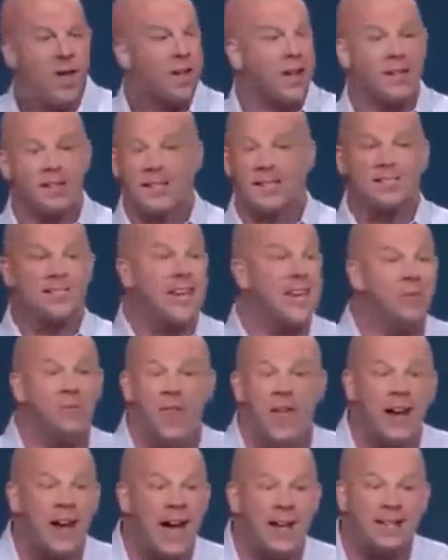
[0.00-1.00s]
Because the same
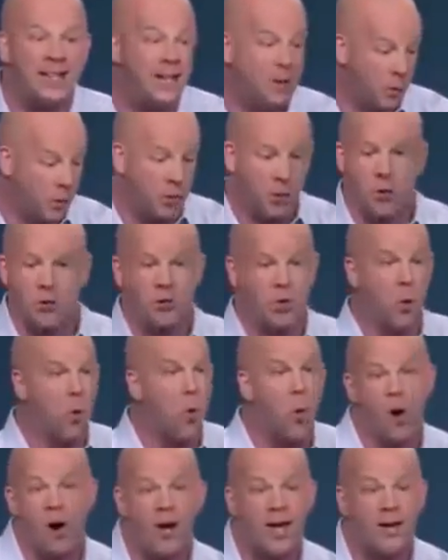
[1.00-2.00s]
thing I did to recruit the
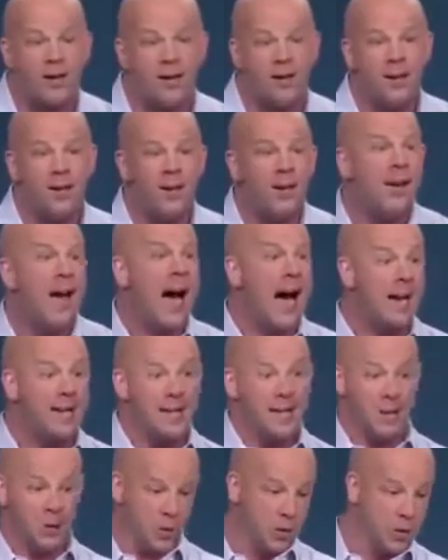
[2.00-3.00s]
one, I
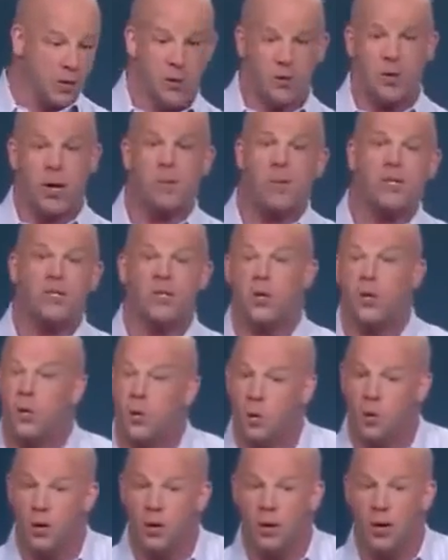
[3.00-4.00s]
did to recruit number
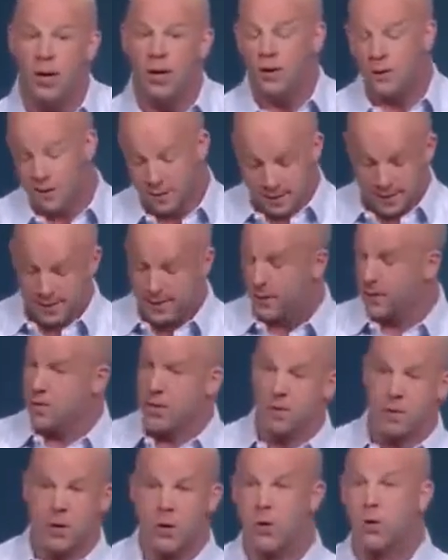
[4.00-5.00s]
2,
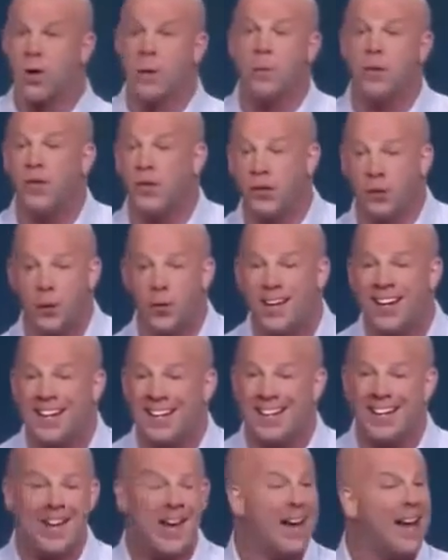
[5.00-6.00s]
to recruit number
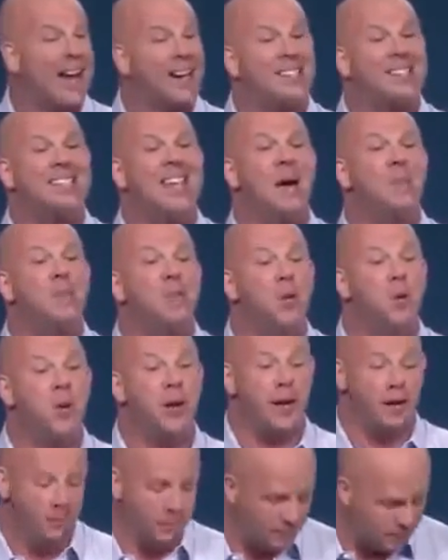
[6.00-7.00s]
3. And I just kept doing
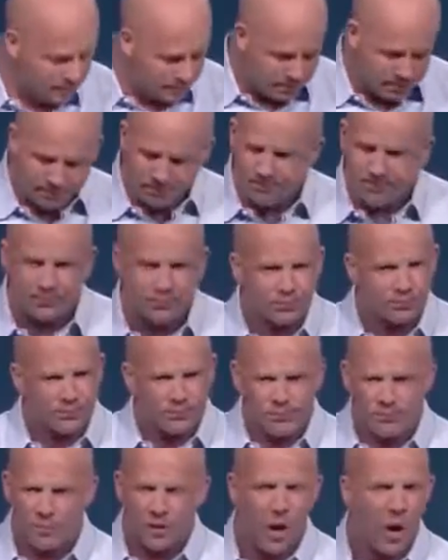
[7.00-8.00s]
it
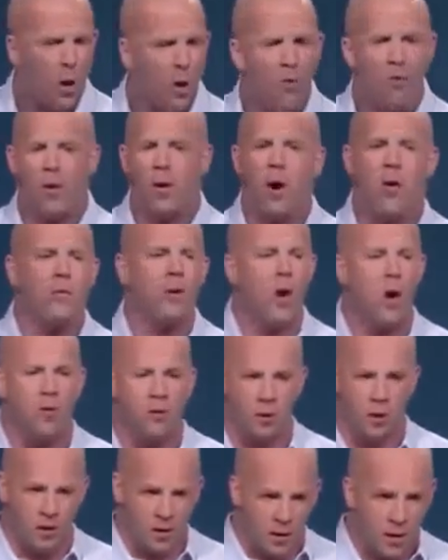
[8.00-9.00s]
over and over and
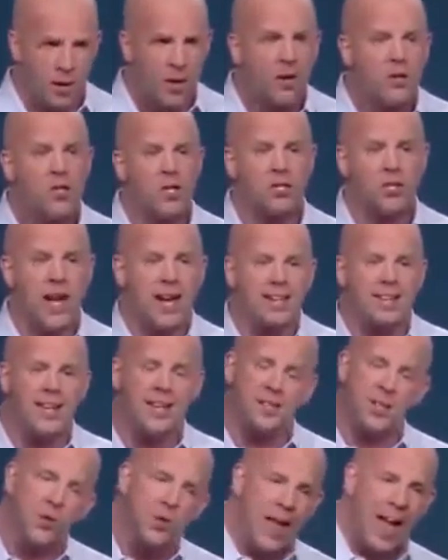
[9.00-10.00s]
over, just like
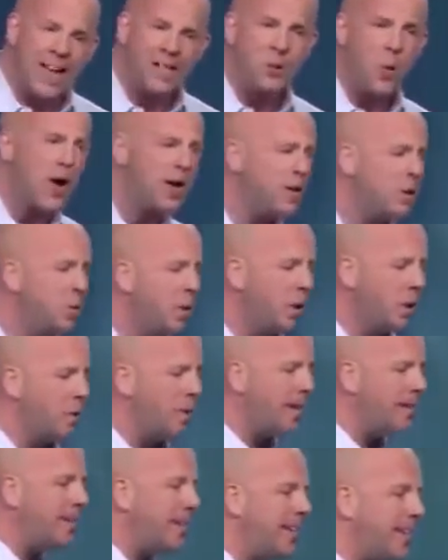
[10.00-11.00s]
this. So that's why you build a
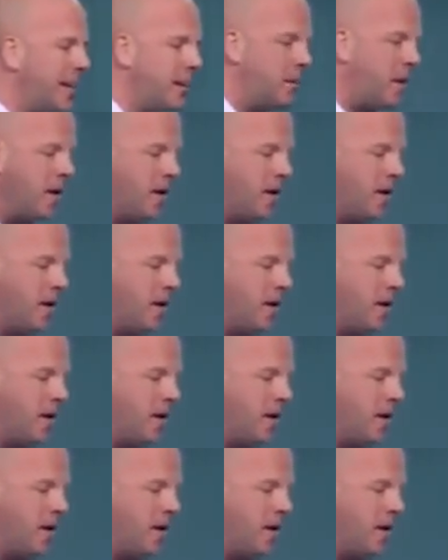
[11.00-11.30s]
big team,